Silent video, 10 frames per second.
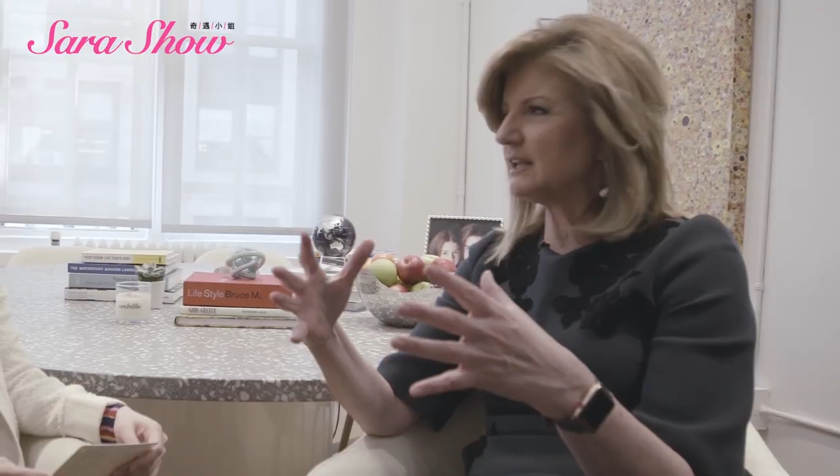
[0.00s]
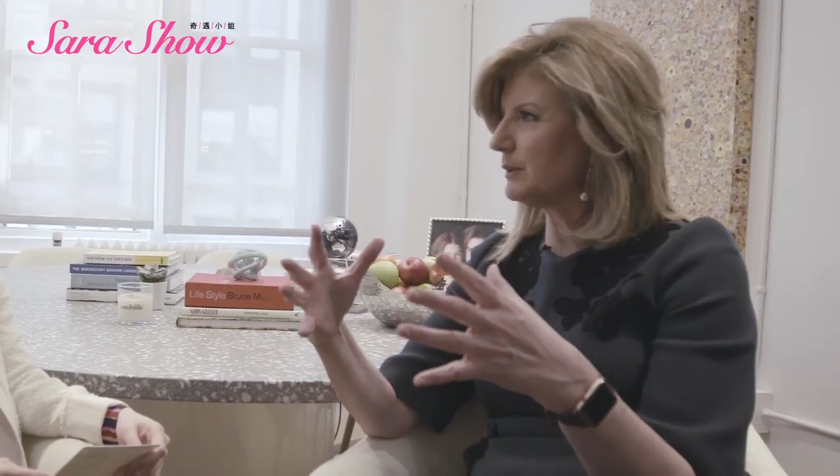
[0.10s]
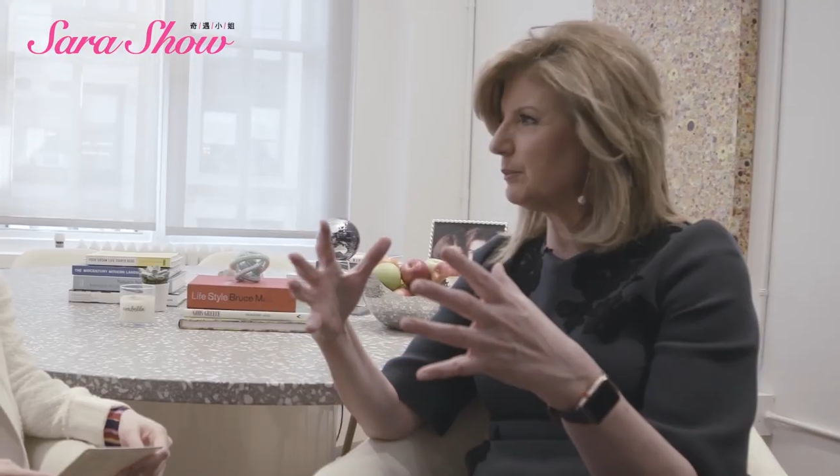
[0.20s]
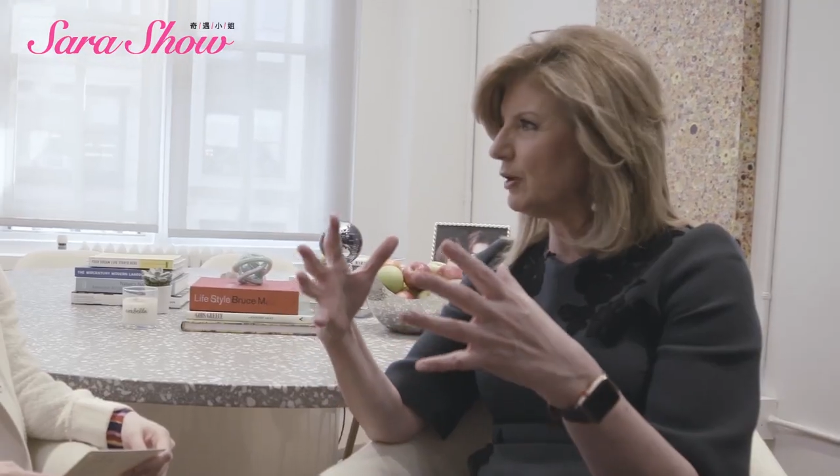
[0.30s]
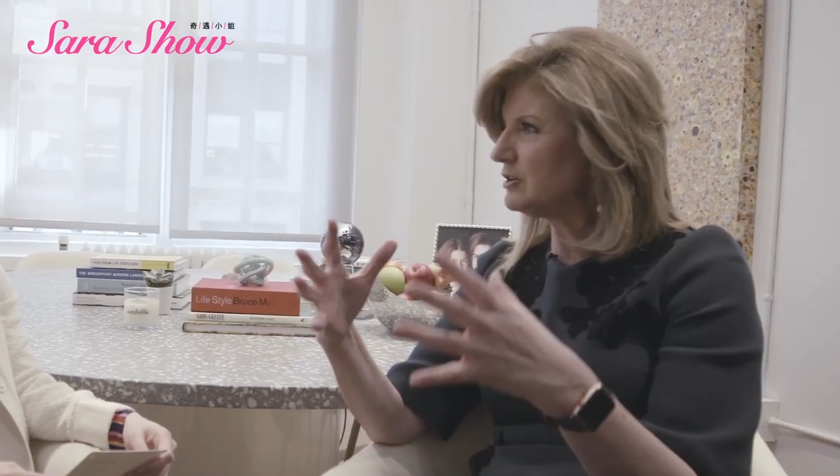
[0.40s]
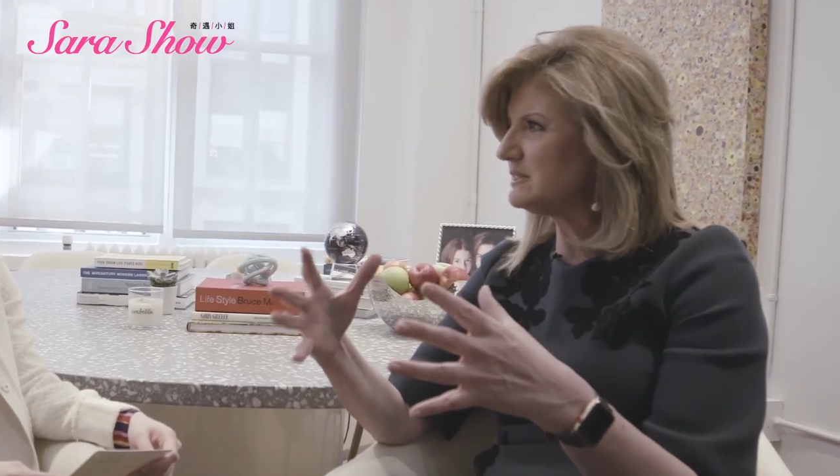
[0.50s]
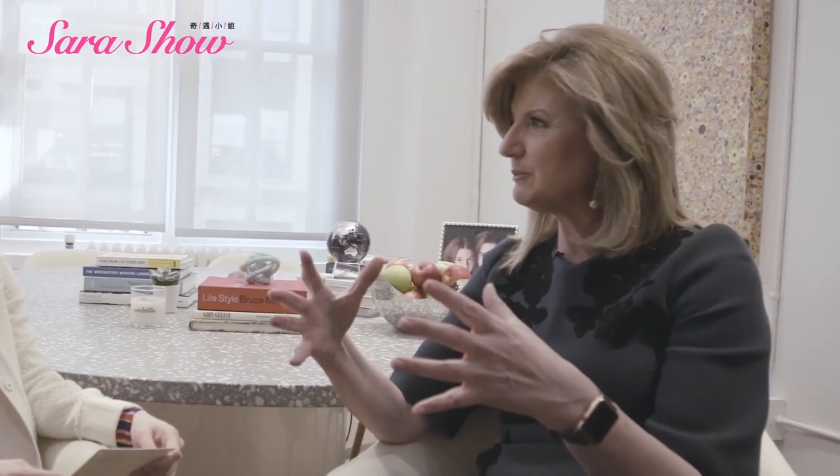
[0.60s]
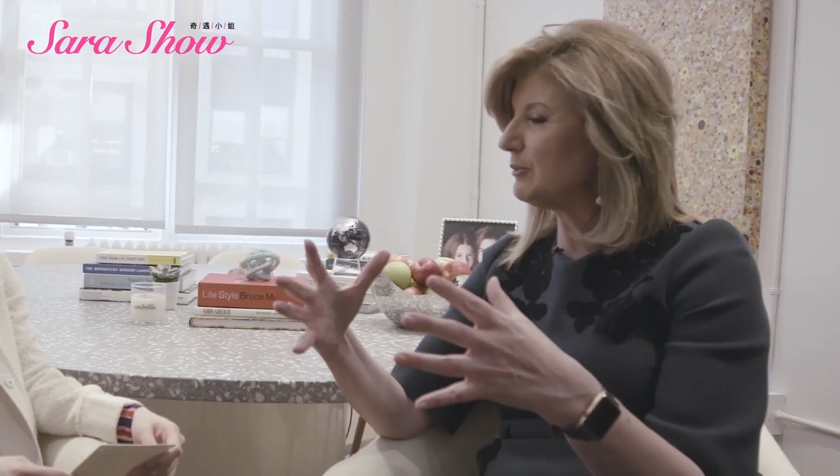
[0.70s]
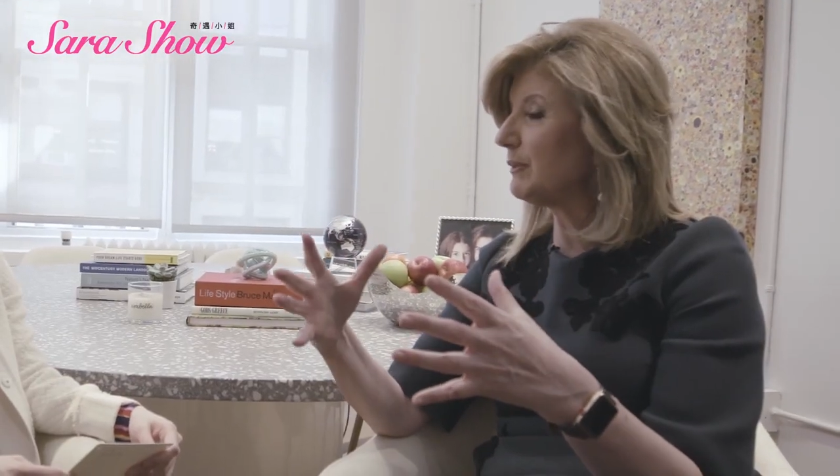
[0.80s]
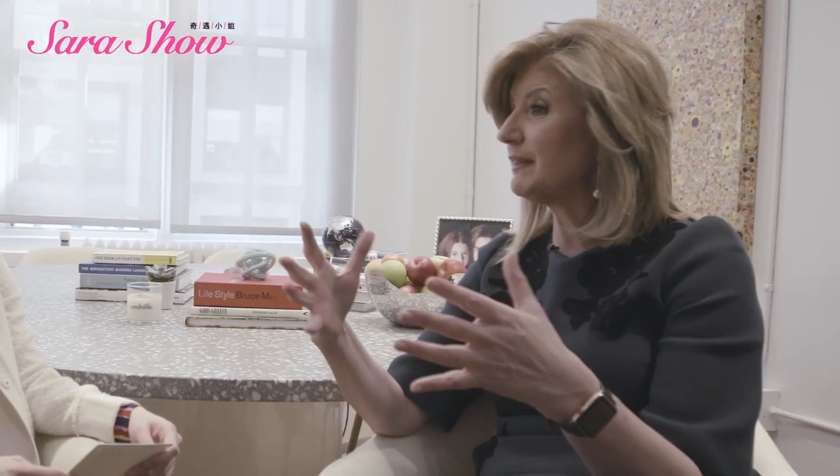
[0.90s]
not
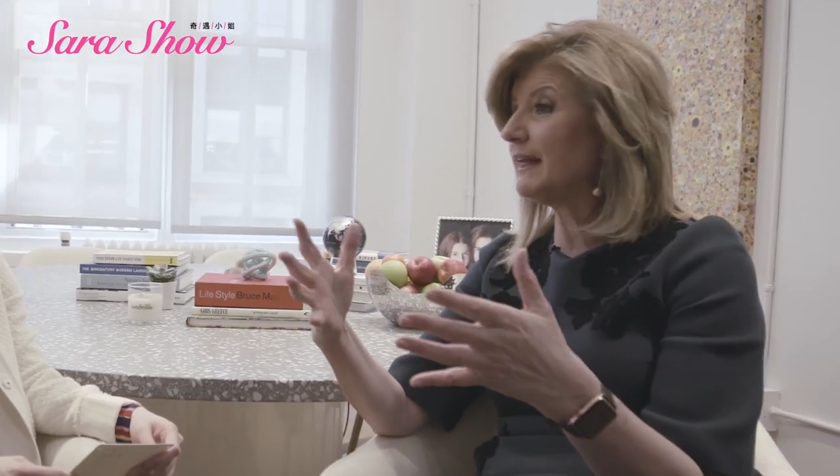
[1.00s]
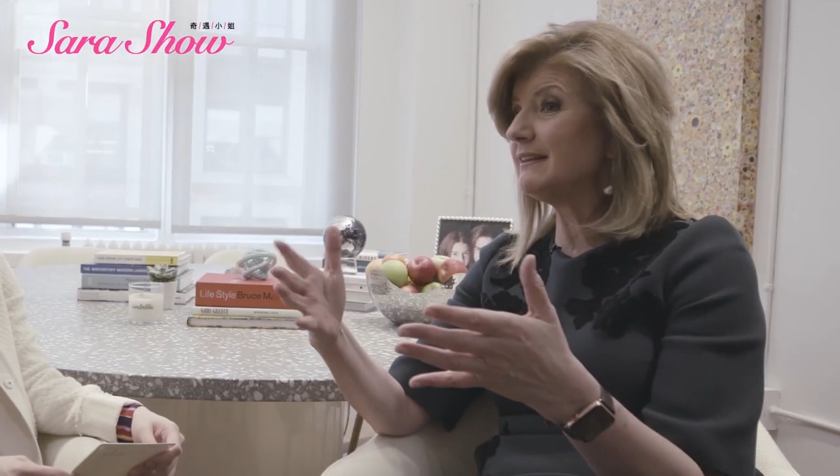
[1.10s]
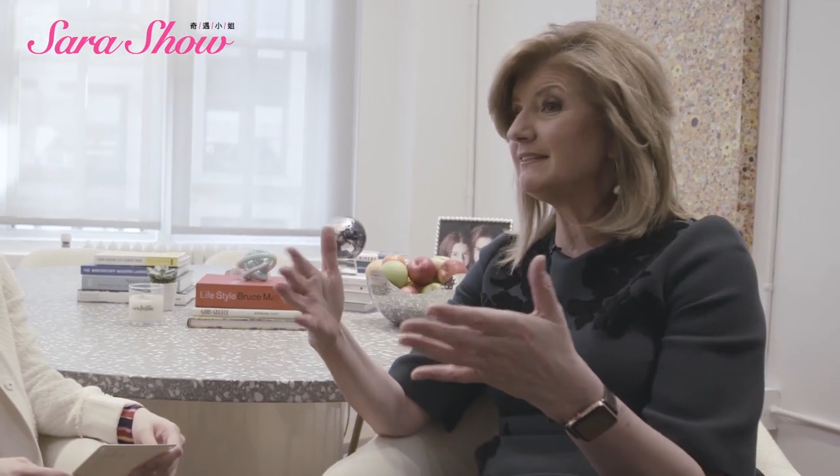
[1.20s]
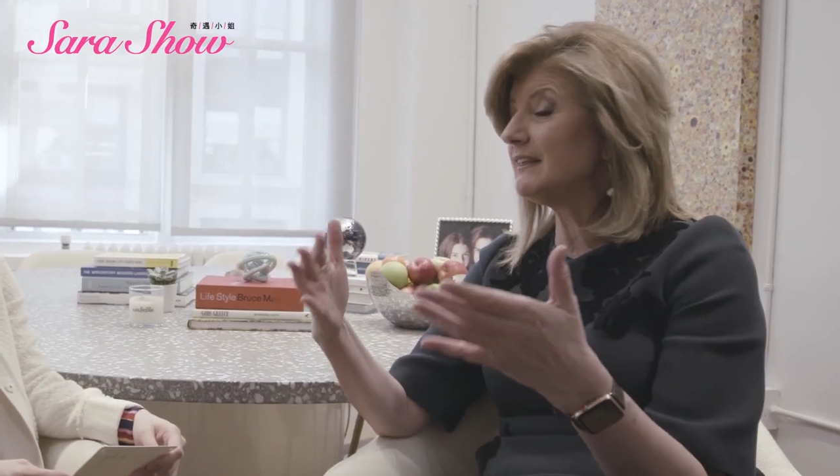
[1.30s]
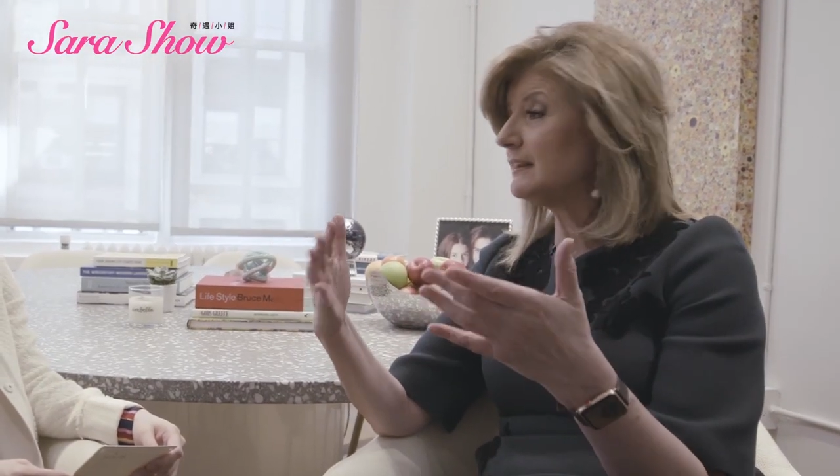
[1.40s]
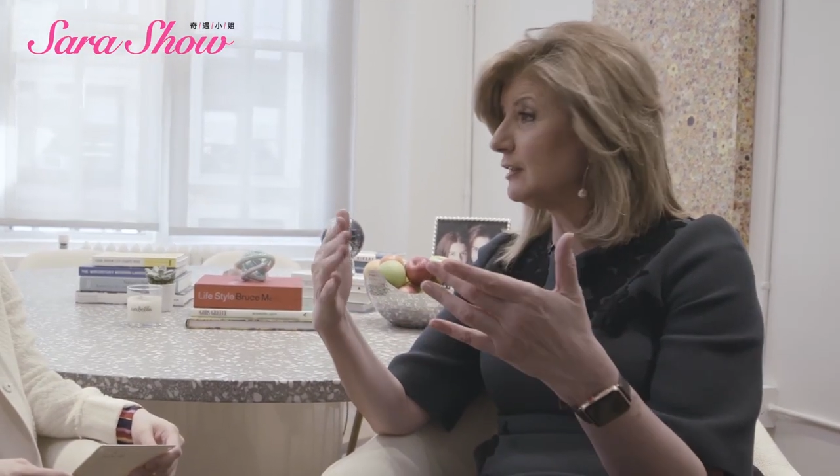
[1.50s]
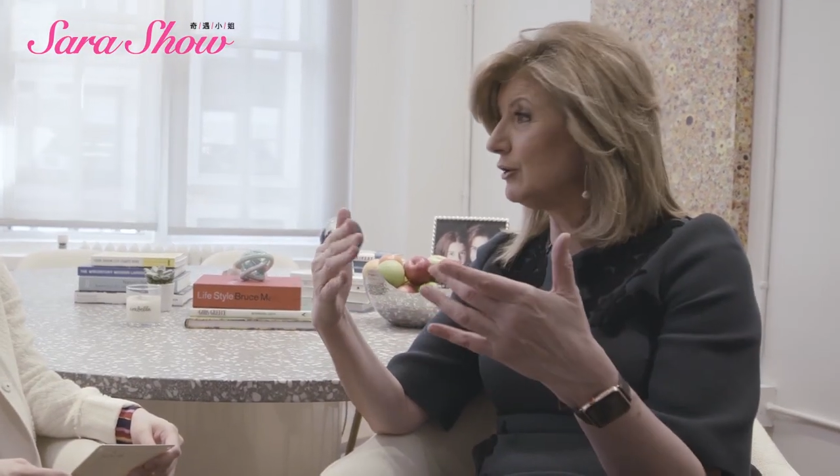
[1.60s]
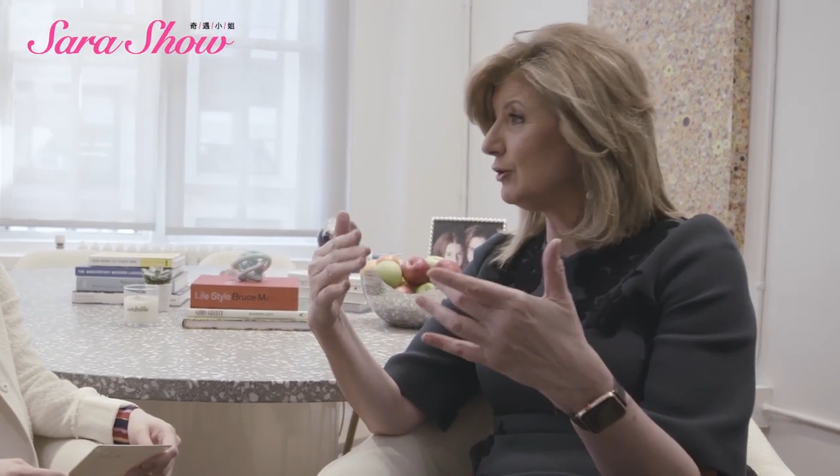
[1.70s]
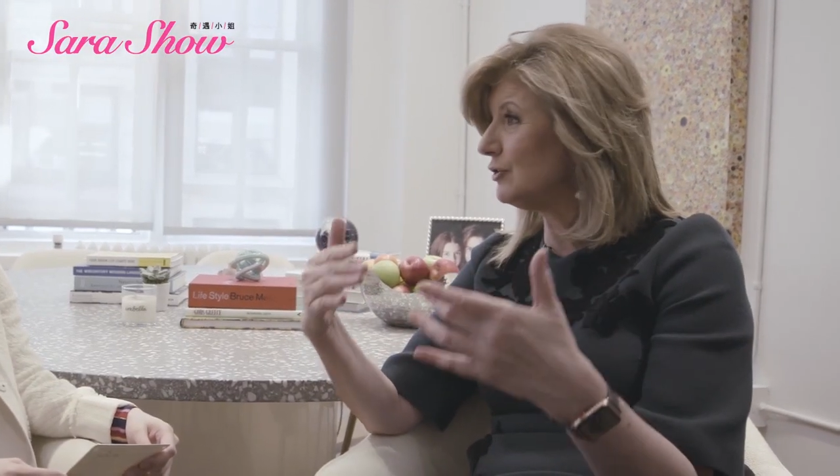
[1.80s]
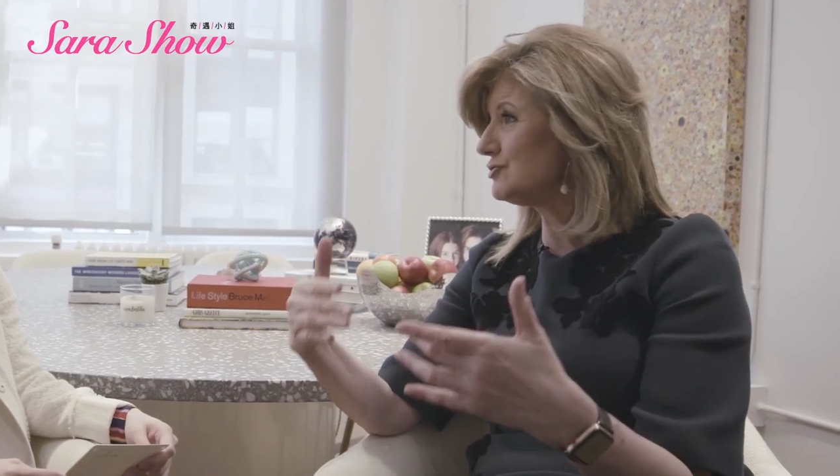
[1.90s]
possible, but that's the
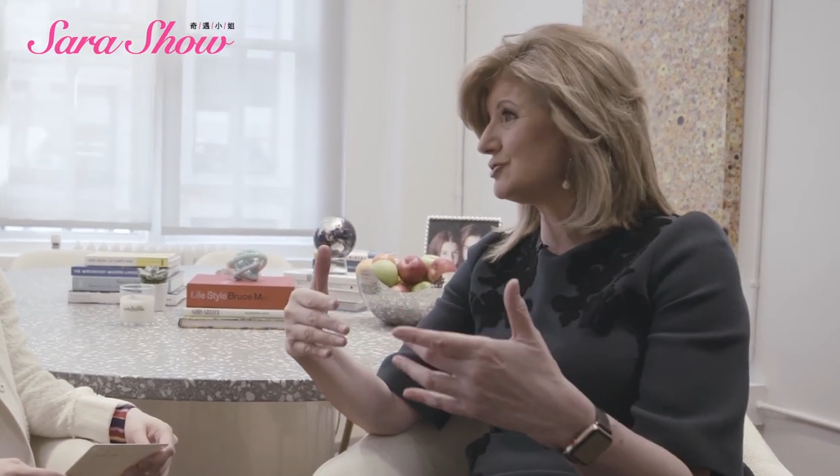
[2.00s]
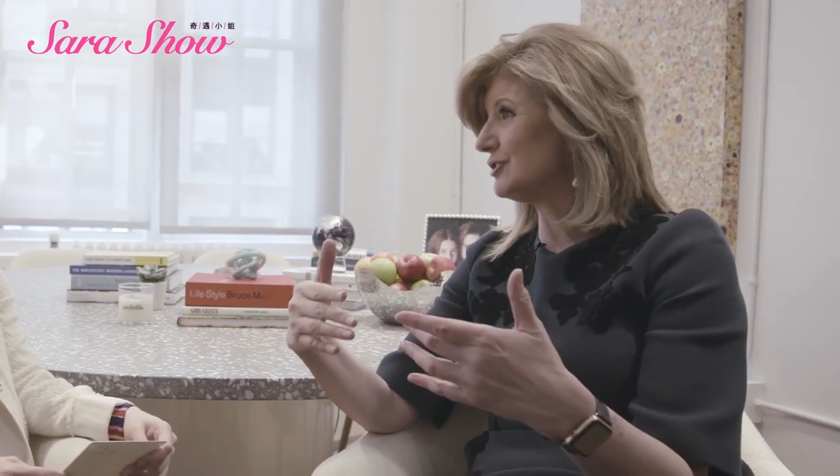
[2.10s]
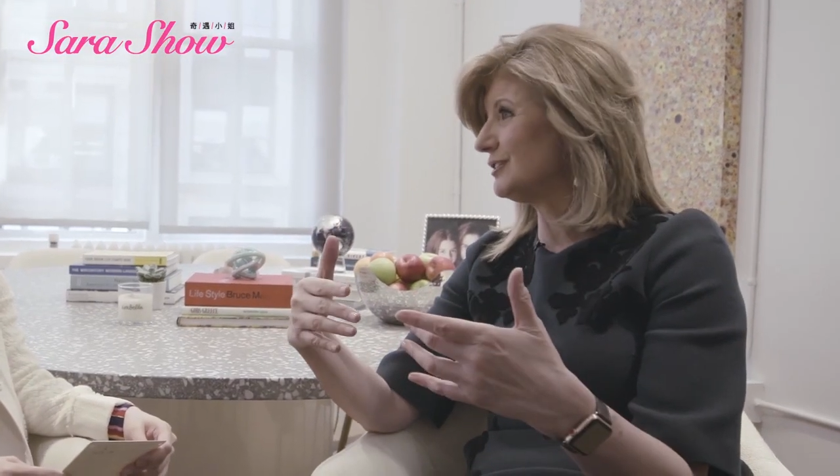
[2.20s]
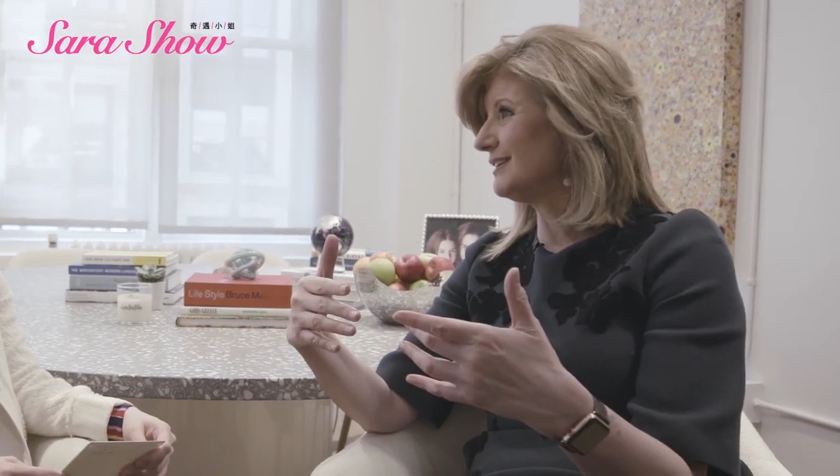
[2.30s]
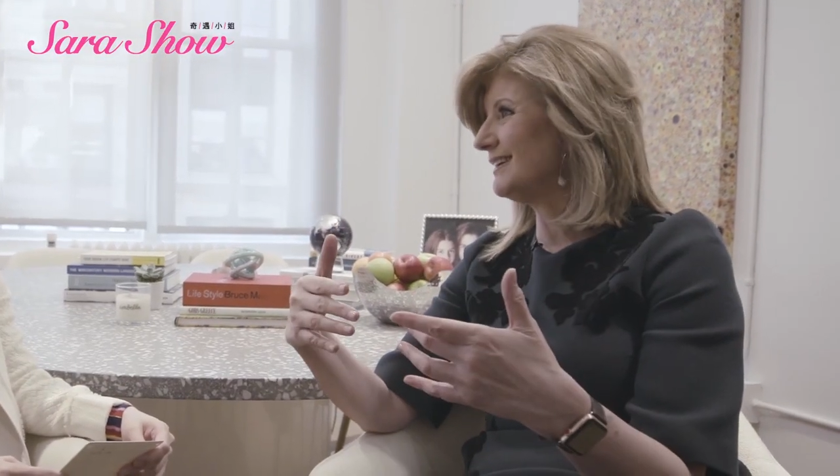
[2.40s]
delusion